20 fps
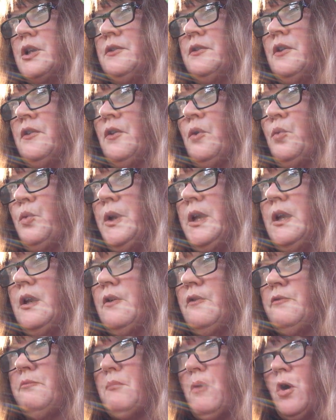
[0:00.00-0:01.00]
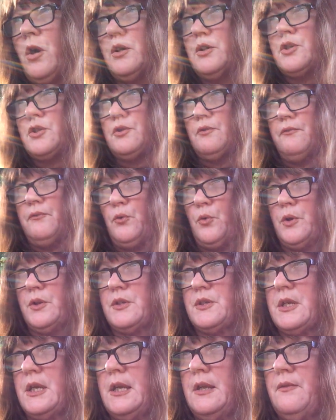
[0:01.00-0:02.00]
and then the week of March the
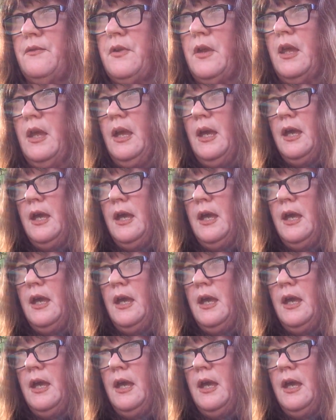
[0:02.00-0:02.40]
14th,